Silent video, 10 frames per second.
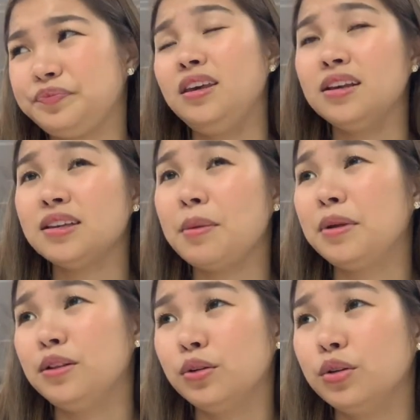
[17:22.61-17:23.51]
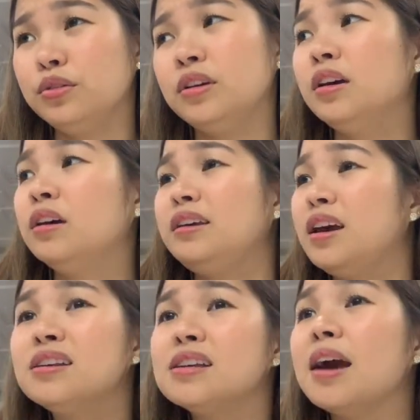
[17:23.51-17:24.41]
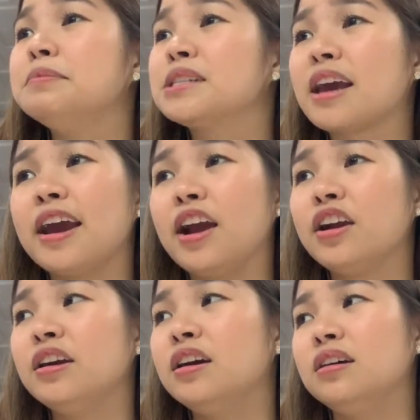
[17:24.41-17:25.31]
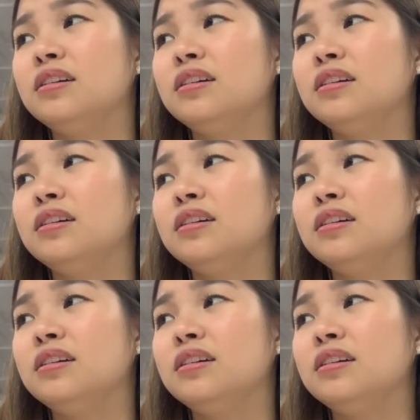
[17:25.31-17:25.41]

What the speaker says: Yes, I'm alone. Yes, I'm scared.